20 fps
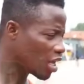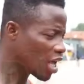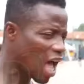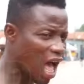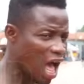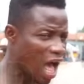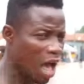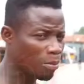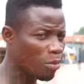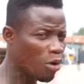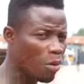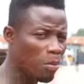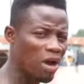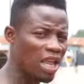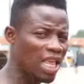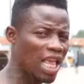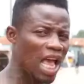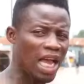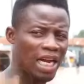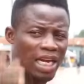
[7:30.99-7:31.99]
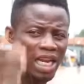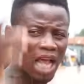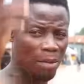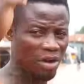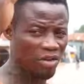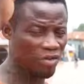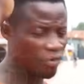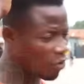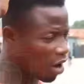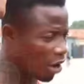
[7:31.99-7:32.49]
Ah, Bobo, yeah, dear
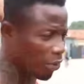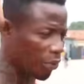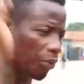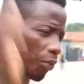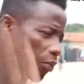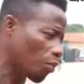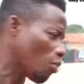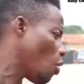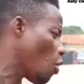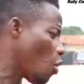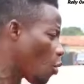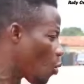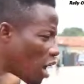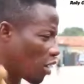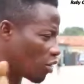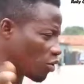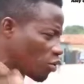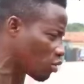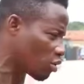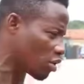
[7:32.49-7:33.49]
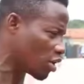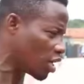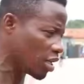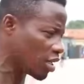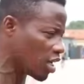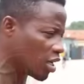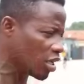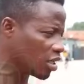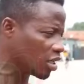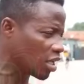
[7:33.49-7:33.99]
man for sure, quanoson,
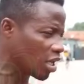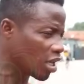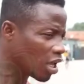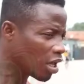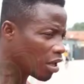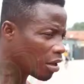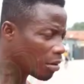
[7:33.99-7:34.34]
and easy.